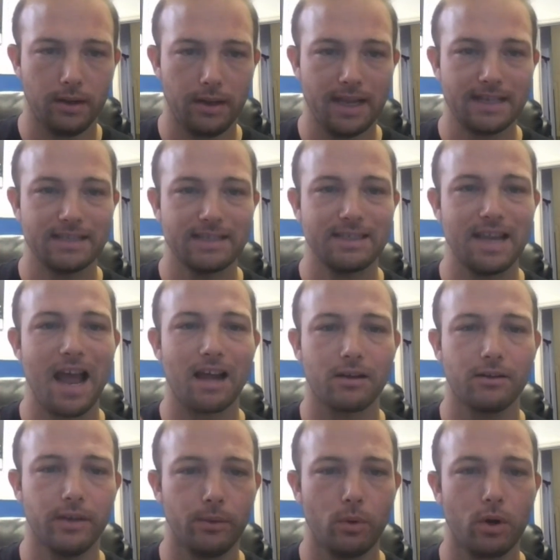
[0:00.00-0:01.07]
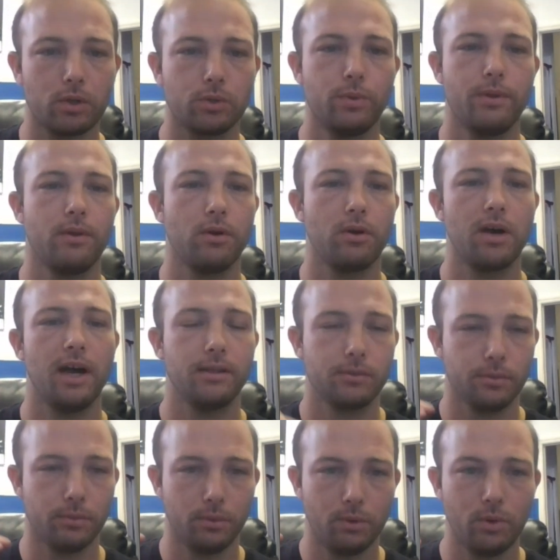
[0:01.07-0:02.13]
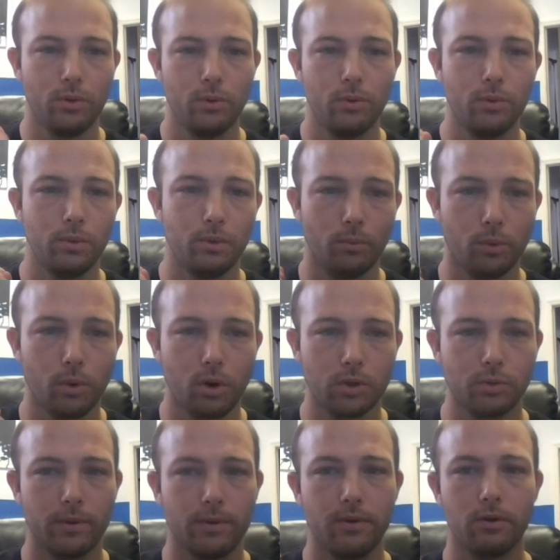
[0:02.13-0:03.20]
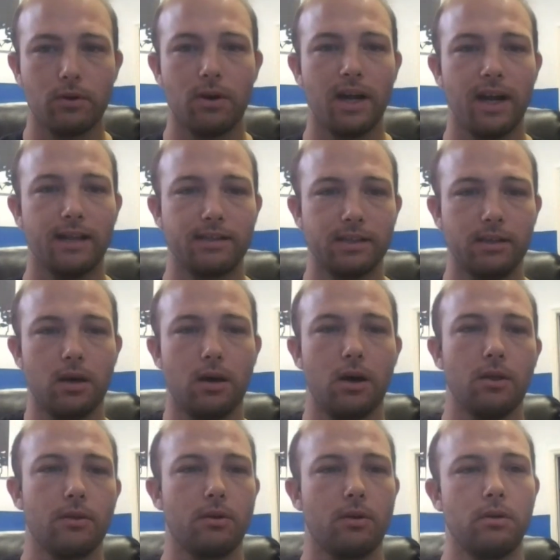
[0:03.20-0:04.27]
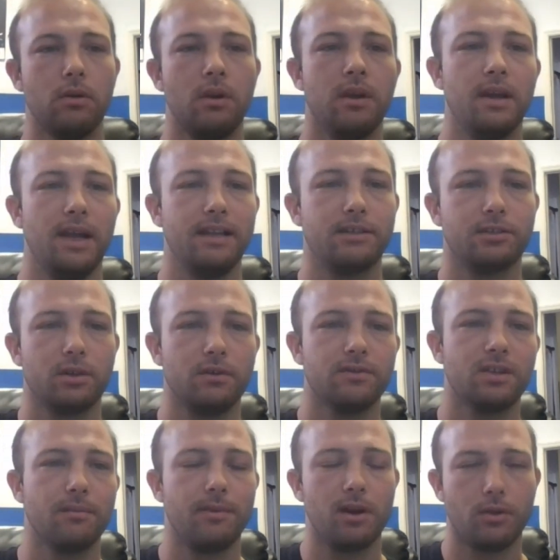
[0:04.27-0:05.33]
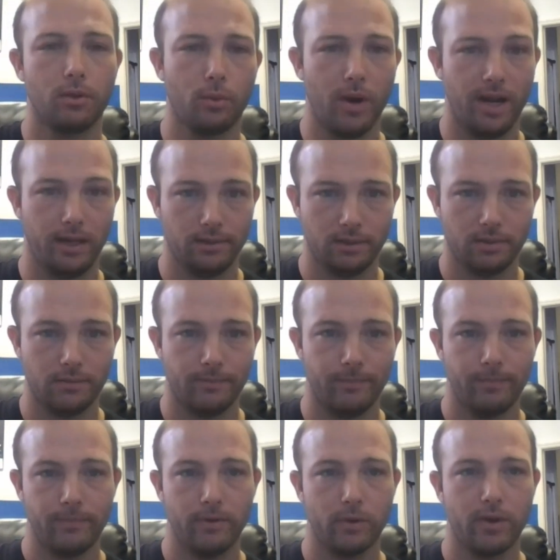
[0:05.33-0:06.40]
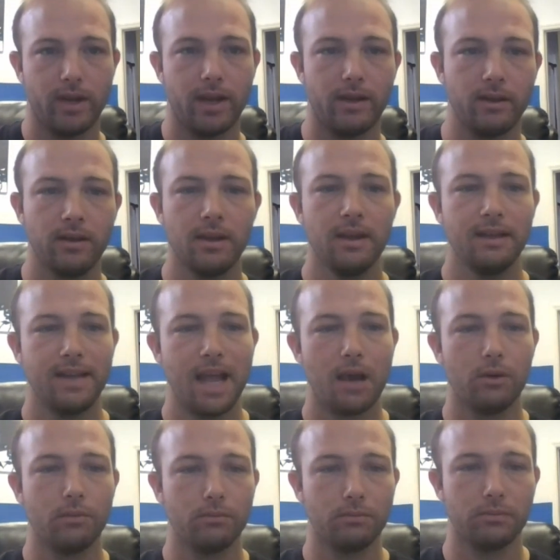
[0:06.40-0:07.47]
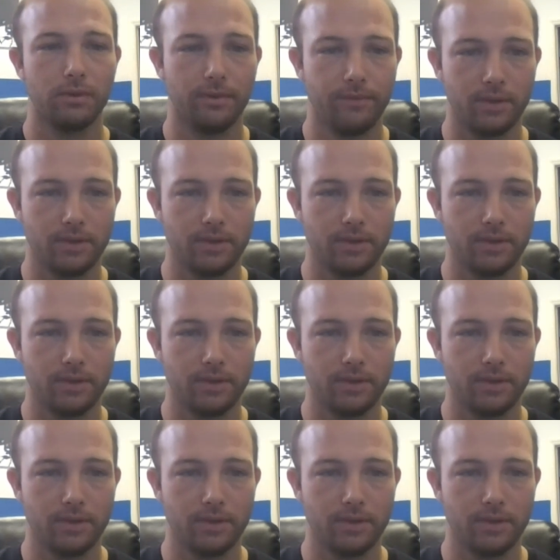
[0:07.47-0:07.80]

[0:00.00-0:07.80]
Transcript: exactly works with your clients, who works with your clients in other and serves them in other ways. Okay. Now, if